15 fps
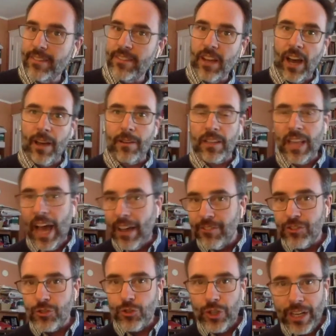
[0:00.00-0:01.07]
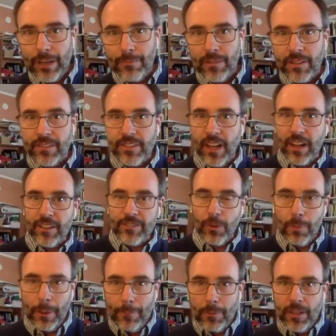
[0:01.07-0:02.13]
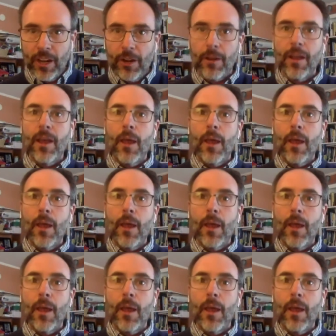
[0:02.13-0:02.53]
not live streamed. It's not, so people aren't